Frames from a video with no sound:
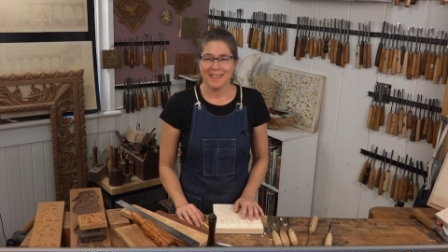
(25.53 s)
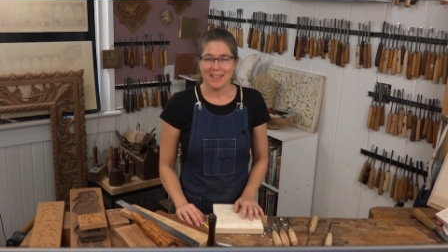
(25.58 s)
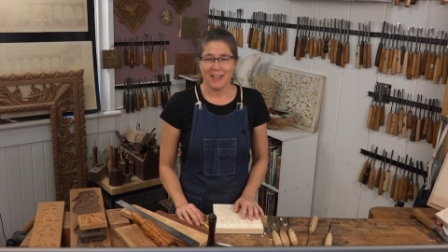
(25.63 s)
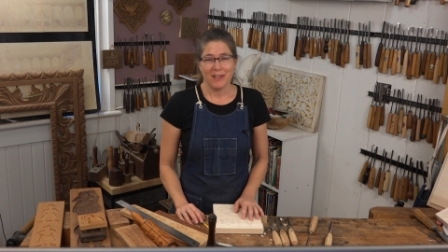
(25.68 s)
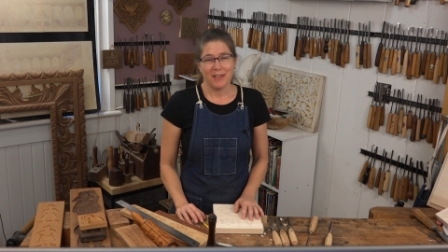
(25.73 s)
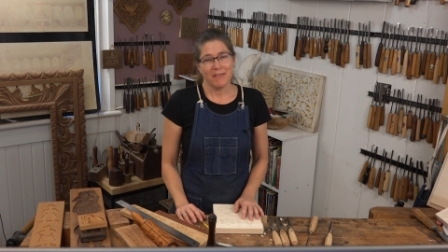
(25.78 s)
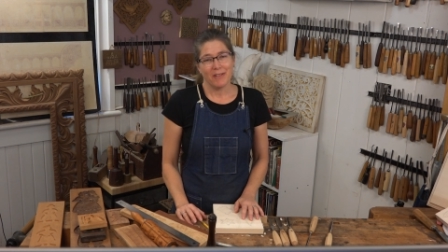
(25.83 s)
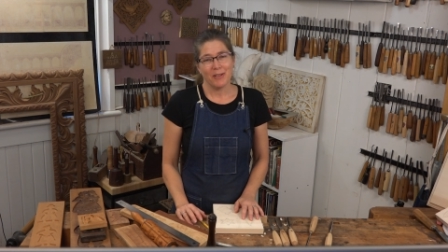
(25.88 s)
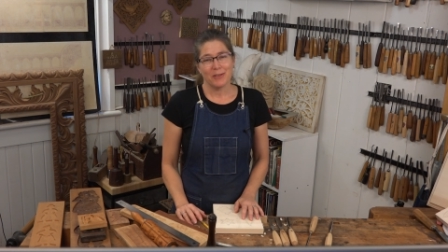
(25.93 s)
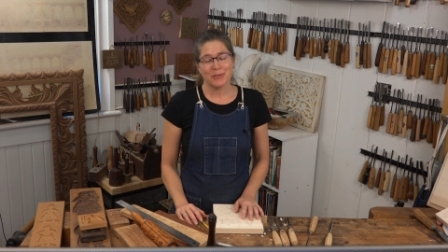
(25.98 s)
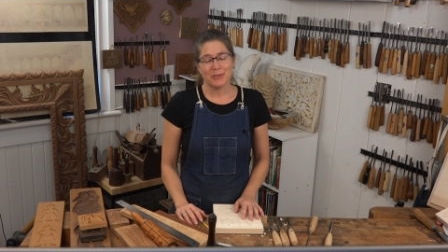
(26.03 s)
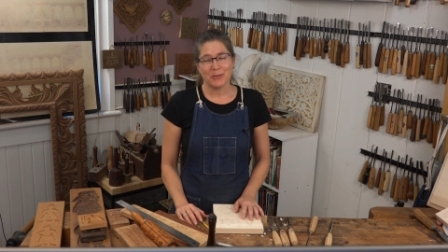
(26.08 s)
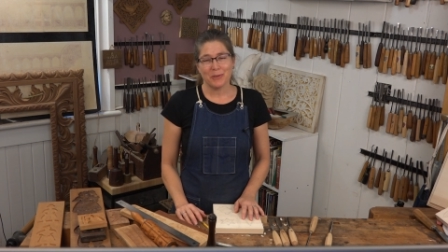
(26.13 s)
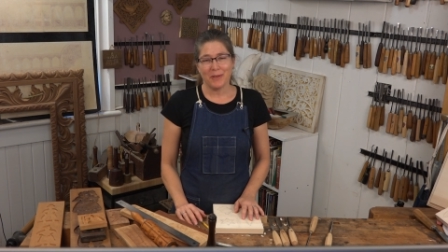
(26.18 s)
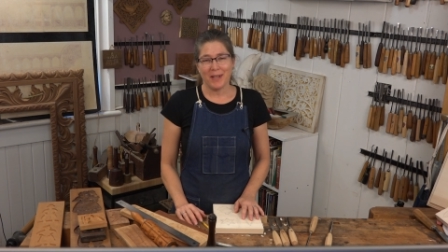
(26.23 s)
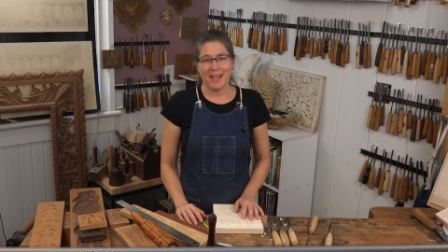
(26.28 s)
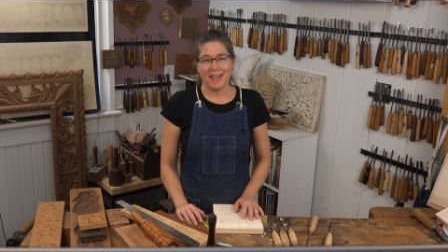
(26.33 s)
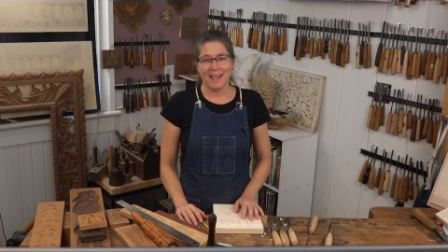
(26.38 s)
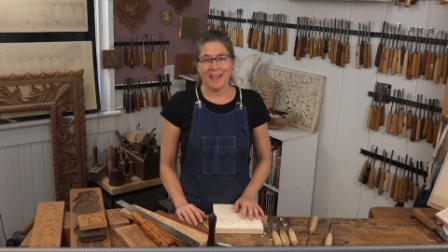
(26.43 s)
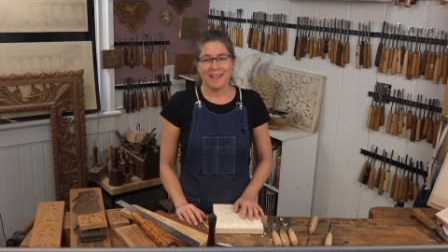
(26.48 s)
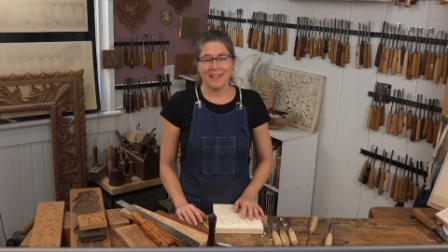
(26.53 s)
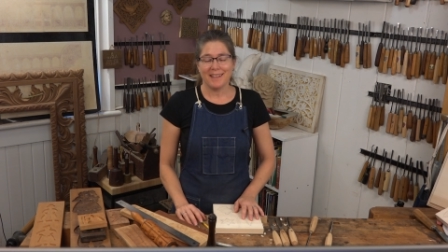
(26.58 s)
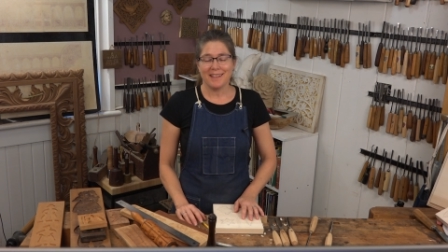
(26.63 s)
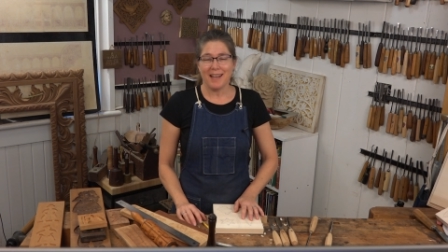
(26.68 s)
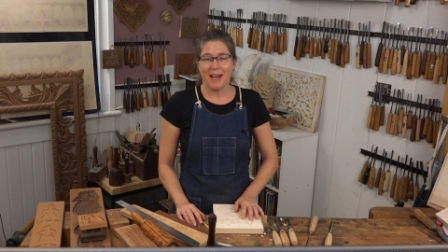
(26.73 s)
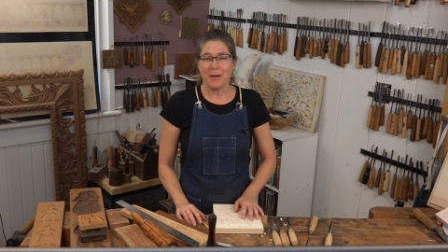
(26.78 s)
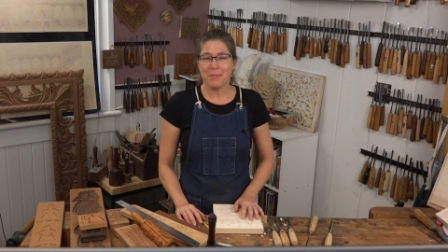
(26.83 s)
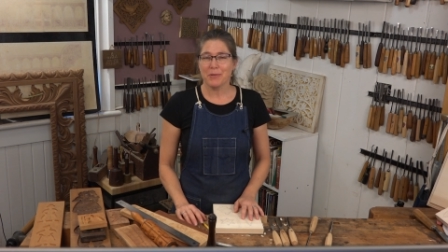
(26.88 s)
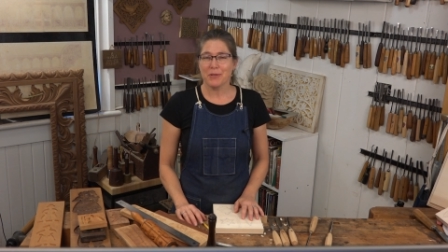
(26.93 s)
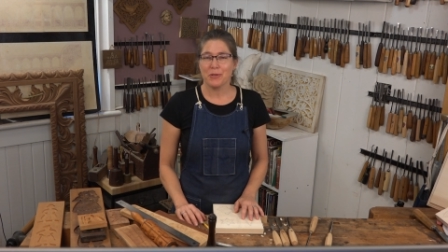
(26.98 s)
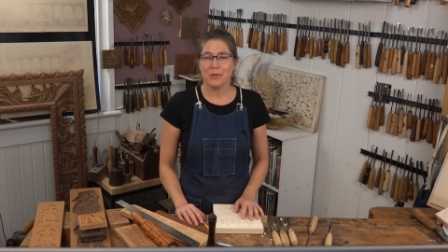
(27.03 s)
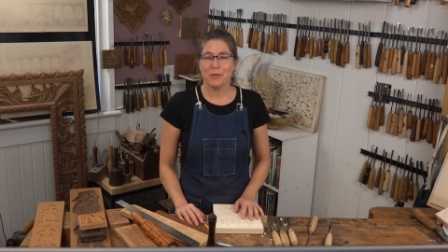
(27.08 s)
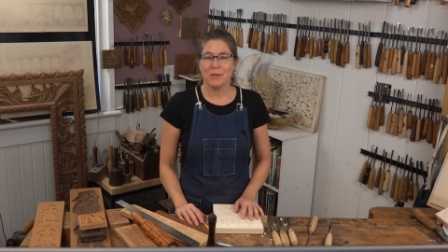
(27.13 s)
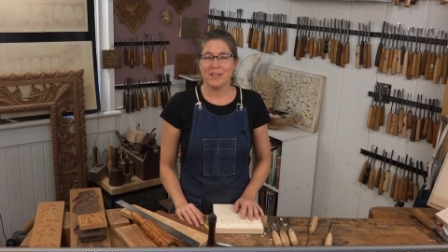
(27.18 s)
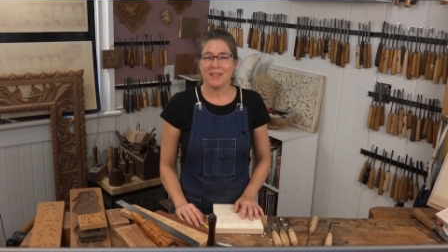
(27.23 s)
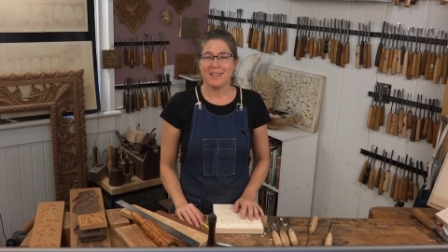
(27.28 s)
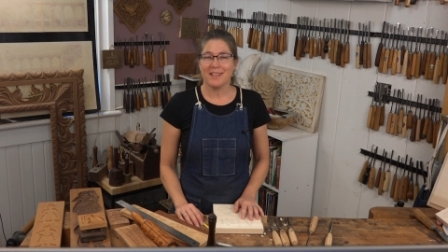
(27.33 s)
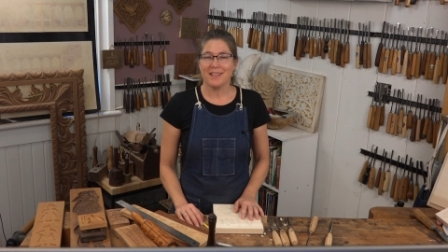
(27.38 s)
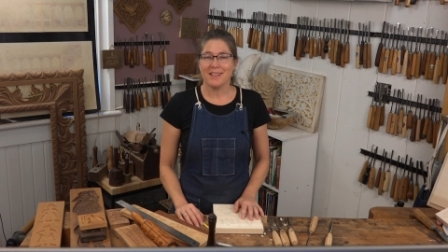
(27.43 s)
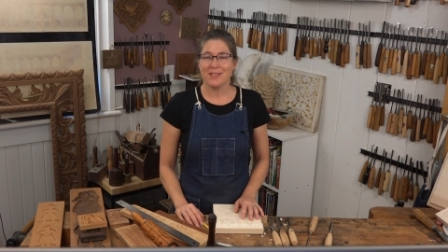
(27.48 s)
Now, I've also had
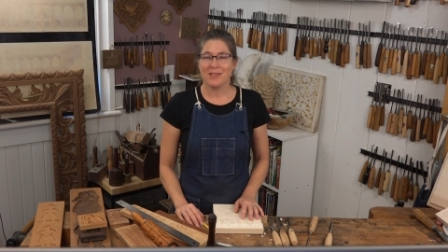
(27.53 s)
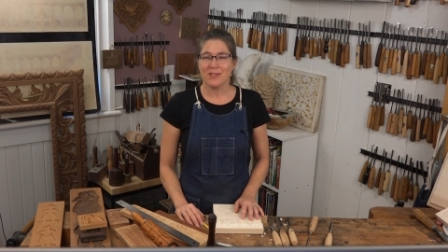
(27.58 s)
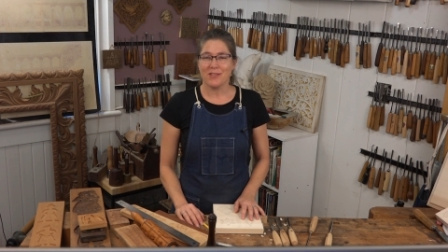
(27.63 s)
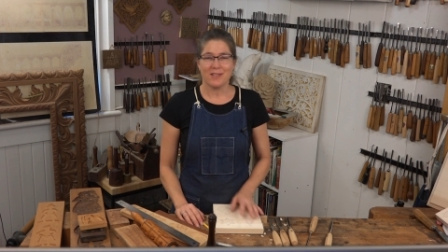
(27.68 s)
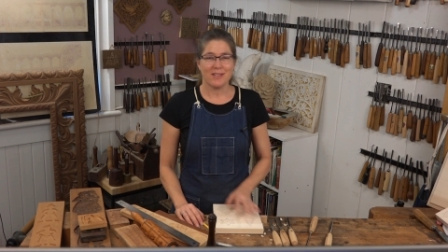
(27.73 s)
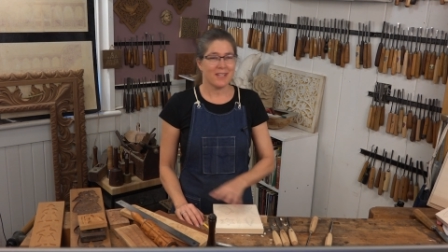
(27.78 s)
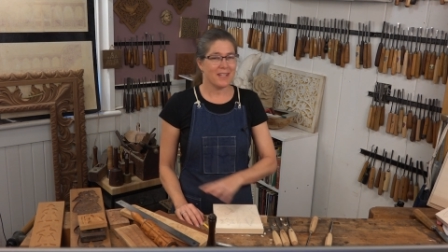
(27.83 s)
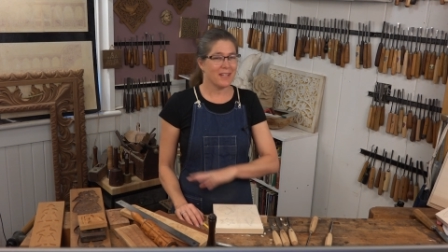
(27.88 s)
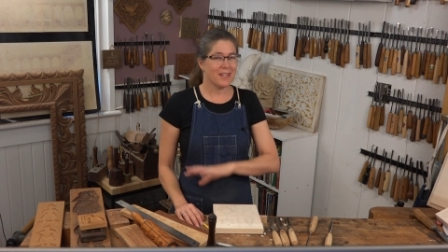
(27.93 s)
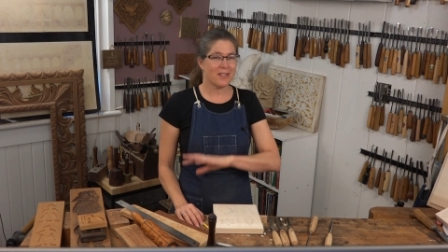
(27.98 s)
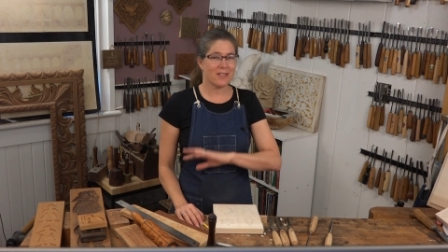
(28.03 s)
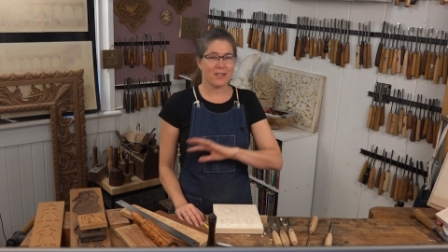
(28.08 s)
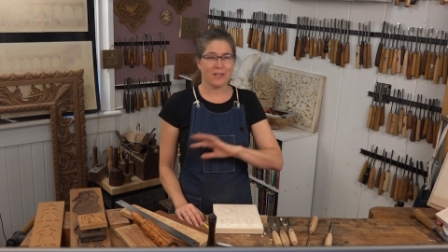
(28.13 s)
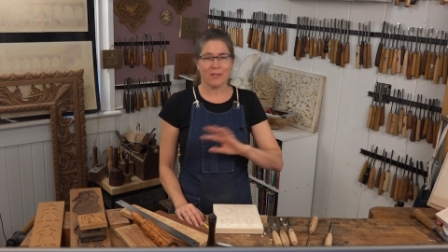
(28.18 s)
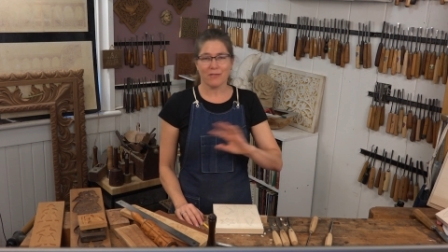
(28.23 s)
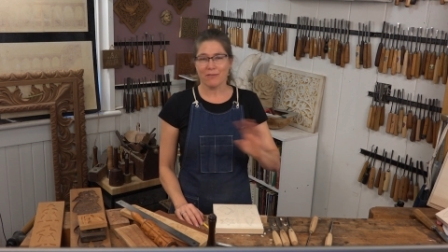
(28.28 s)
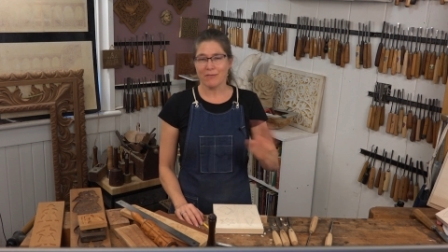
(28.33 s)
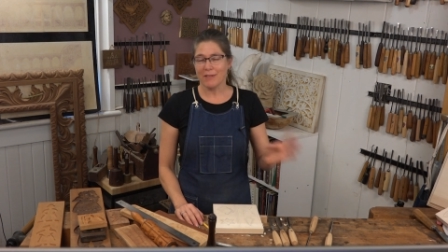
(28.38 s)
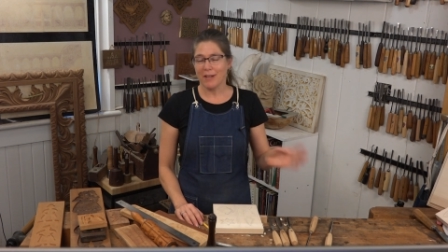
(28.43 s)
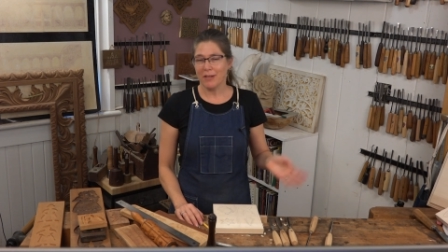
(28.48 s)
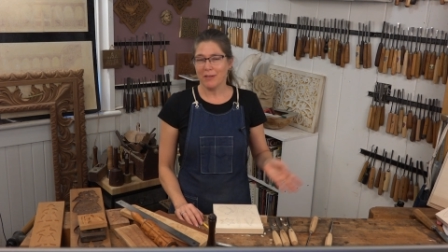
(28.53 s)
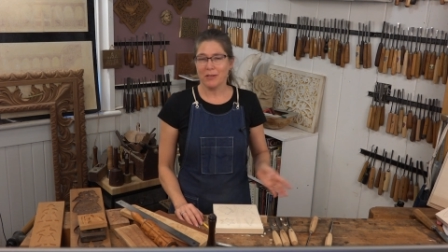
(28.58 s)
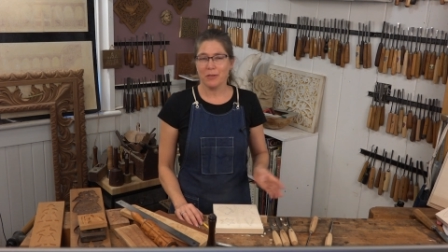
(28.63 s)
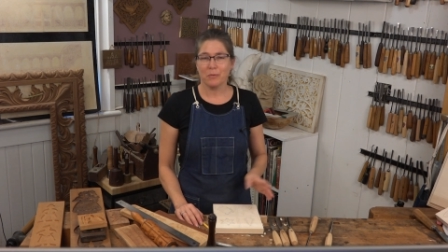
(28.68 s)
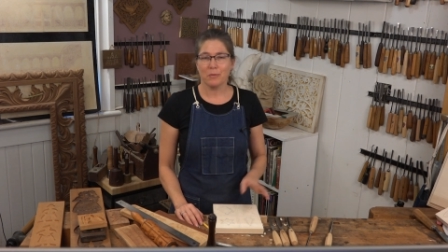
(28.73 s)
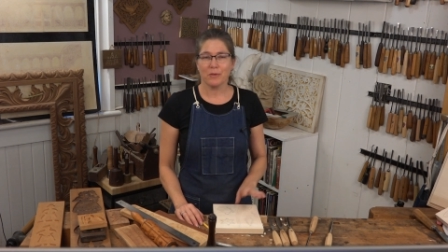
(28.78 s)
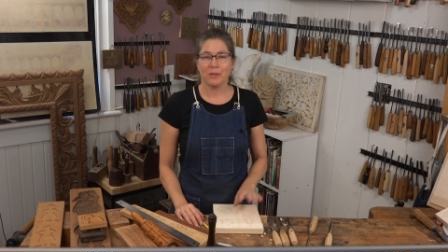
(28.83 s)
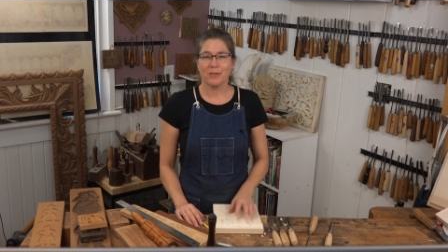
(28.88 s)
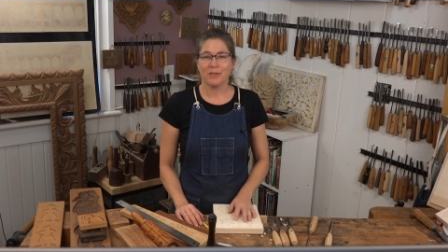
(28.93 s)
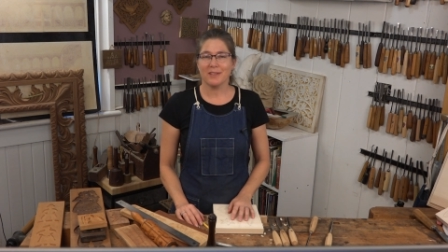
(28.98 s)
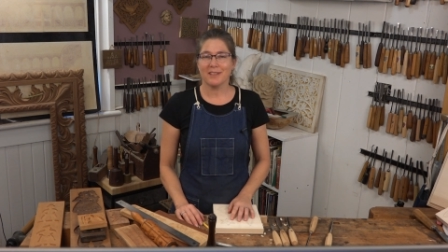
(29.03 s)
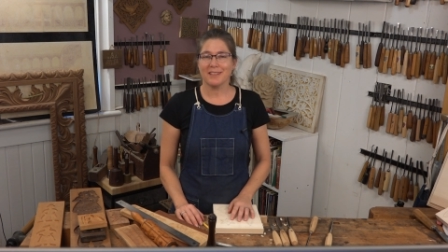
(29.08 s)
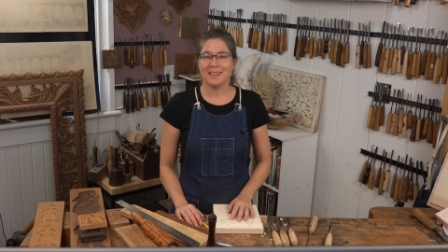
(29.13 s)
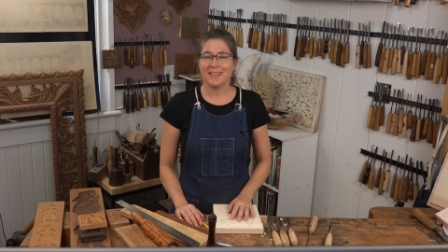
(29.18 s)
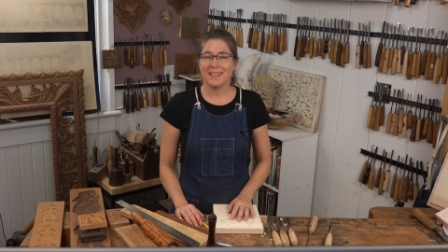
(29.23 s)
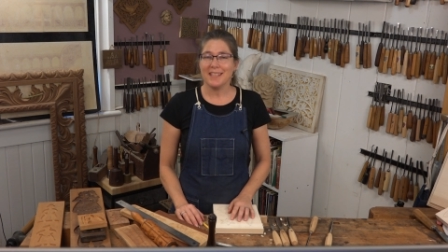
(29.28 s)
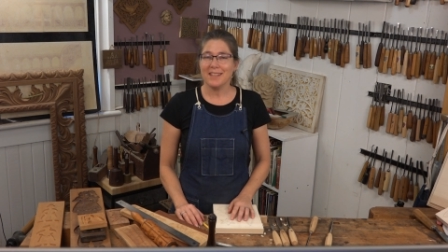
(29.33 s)
opportunities to teach around the world,